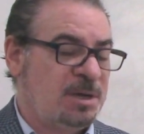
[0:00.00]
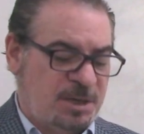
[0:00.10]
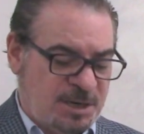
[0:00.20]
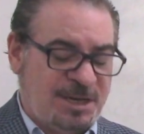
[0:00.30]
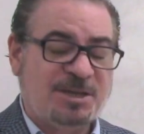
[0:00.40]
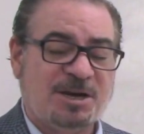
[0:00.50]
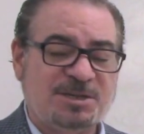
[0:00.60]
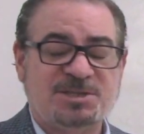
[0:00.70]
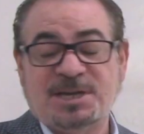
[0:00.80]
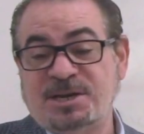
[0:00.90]
You need to
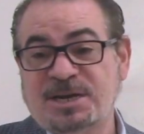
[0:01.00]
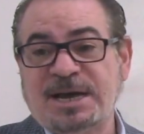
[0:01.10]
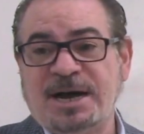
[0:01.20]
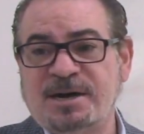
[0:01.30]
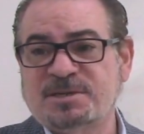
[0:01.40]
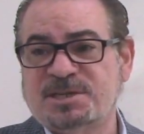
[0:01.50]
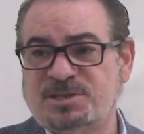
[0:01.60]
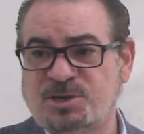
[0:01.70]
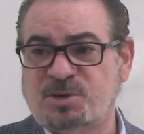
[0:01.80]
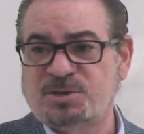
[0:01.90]
understand your COGS,
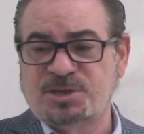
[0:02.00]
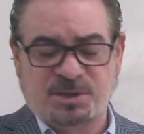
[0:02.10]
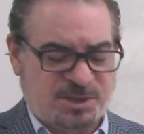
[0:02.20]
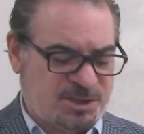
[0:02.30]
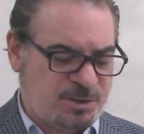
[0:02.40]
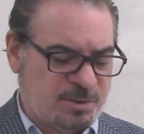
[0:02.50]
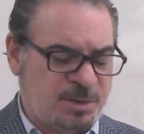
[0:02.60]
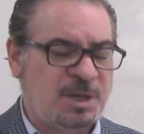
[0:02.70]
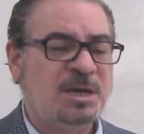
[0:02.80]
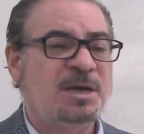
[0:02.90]
that's your cost of goods sold.